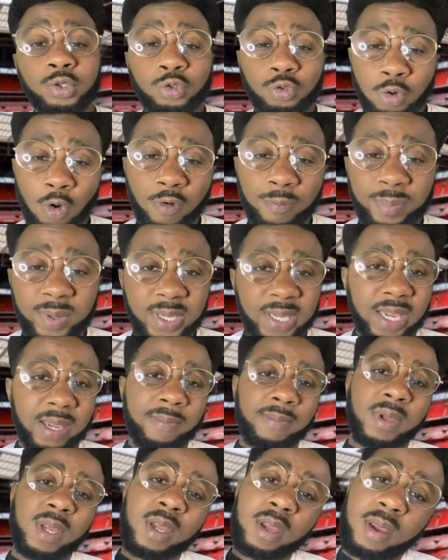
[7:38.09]
12
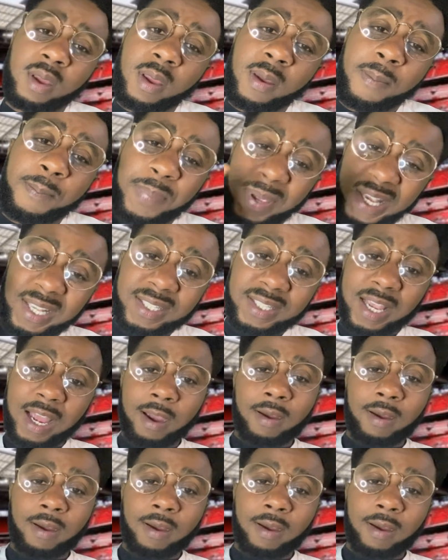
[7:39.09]
p.m. Peace